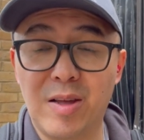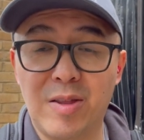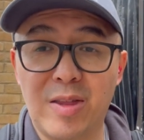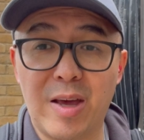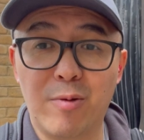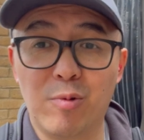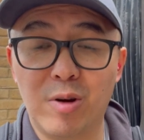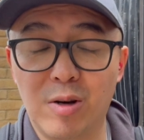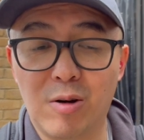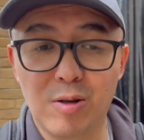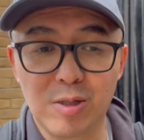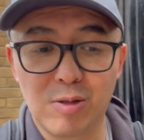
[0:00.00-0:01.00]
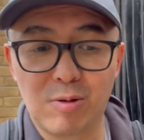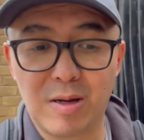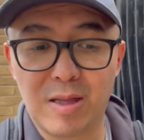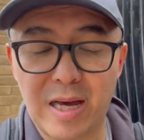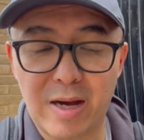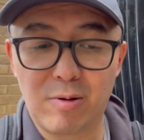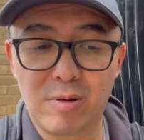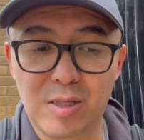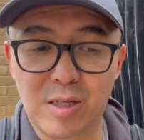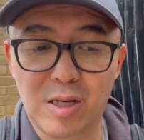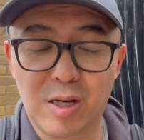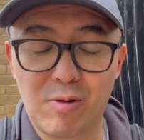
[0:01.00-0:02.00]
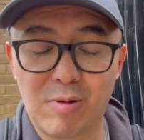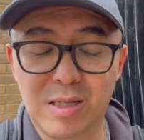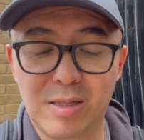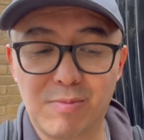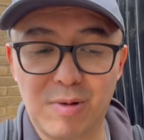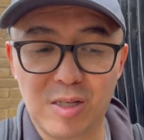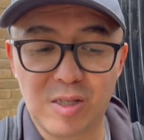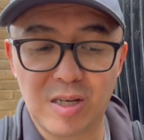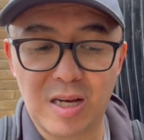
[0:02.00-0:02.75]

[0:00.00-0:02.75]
They would also allow it to go as much